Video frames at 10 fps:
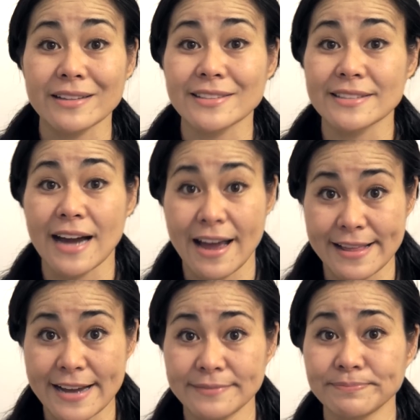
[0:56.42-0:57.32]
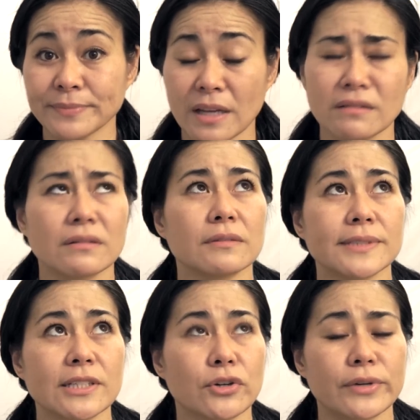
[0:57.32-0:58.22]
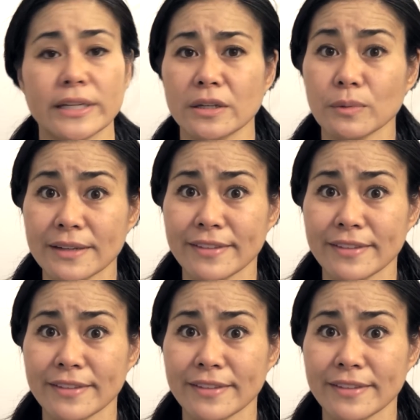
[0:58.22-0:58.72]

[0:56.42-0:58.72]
this in Thailand, or was it Korea? One of